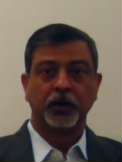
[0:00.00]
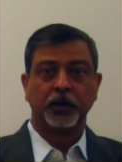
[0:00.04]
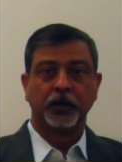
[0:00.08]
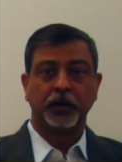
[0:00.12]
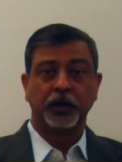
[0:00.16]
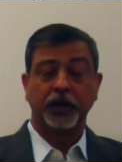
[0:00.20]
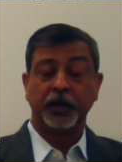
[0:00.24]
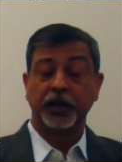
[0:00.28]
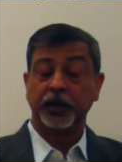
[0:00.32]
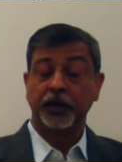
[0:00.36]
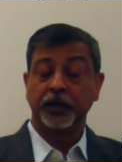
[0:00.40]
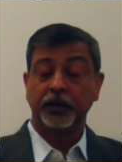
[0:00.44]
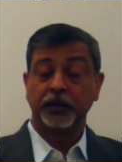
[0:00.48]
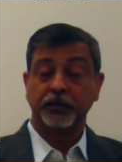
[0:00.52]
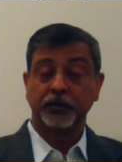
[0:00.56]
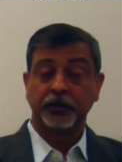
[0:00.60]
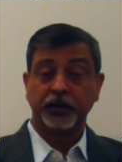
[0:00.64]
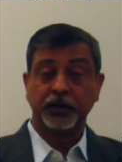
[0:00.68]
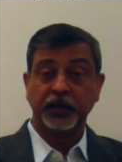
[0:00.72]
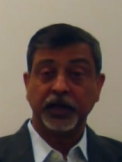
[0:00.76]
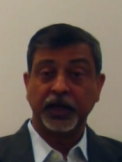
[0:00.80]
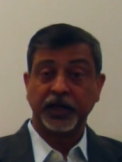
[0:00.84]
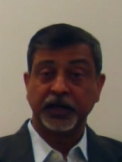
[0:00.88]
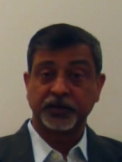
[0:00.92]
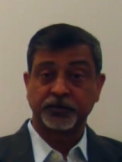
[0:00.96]
He
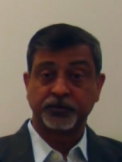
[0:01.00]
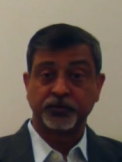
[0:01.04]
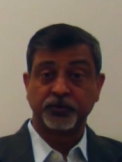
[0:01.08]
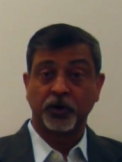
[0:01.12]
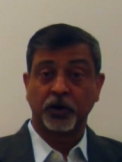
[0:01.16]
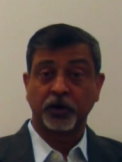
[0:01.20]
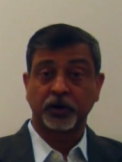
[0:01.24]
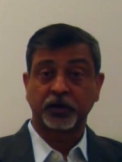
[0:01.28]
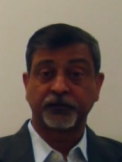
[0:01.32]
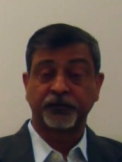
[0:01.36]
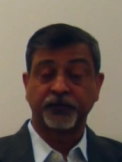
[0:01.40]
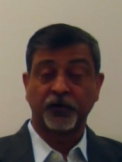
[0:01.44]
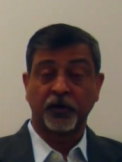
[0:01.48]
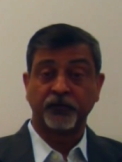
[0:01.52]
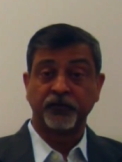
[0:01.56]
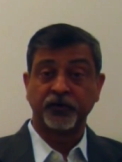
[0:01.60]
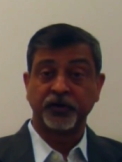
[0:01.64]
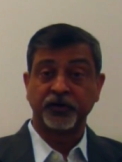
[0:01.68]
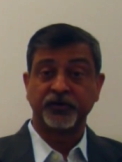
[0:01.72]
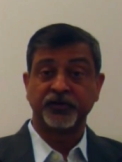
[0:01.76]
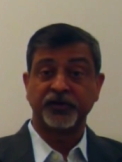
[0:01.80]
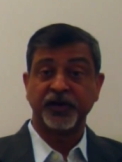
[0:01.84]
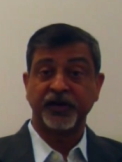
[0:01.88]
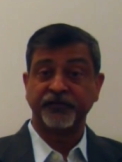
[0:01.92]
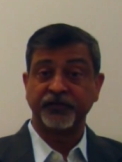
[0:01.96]
has brought
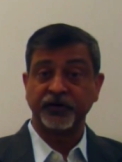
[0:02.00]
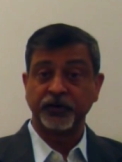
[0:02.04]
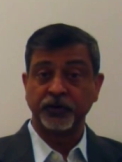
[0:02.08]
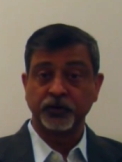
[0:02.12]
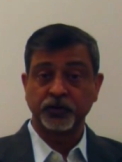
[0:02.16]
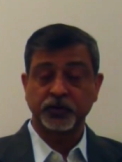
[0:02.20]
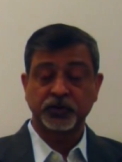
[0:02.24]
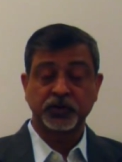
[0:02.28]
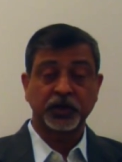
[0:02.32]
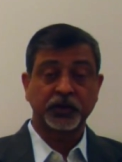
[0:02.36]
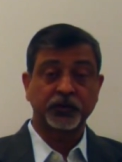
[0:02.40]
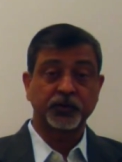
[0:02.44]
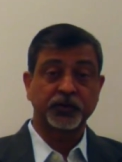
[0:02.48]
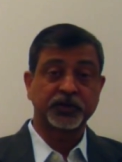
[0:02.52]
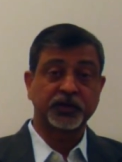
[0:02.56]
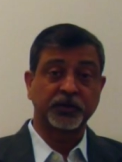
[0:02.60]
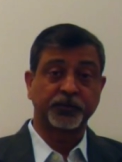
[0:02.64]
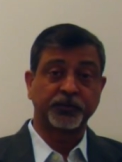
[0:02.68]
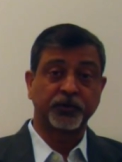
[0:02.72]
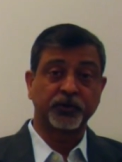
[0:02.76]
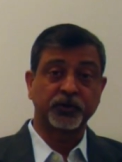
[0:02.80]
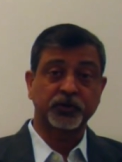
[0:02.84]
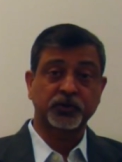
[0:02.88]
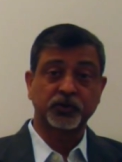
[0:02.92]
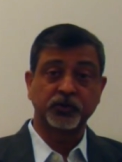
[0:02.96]
forward revenues that were
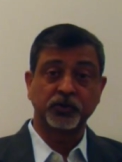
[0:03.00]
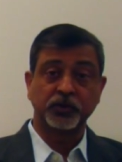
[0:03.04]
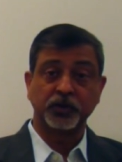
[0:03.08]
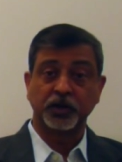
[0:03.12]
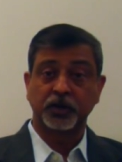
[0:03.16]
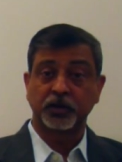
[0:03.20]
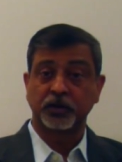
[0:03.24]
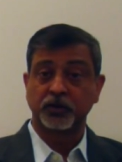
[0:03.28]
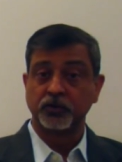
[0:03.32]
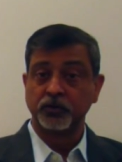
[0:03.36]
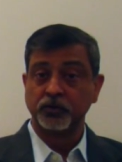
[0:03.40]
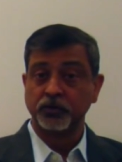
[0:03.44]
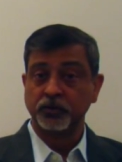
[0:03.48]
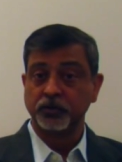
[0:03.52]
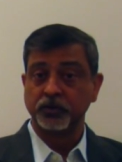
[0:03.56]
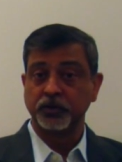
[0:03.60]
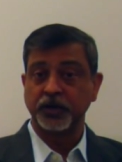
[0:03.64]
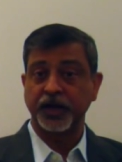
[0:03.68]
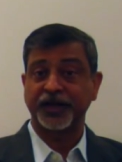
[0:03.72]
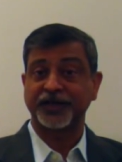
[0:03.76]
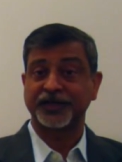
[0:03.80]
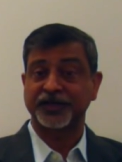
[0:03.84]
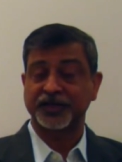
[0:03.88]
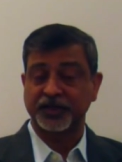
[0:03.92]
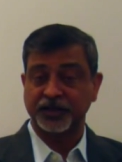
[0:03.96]
supposed to accrue
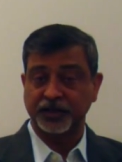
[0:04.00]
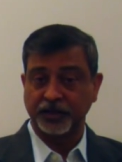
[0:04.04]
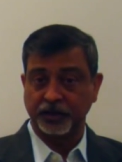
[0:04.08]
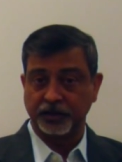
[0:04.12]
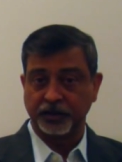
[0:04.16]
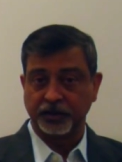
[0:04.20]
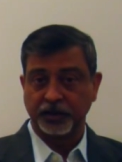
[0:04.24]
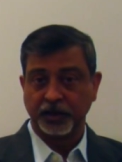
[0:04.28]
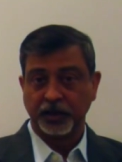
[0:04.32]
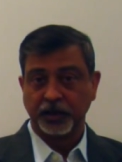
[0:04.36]
next year,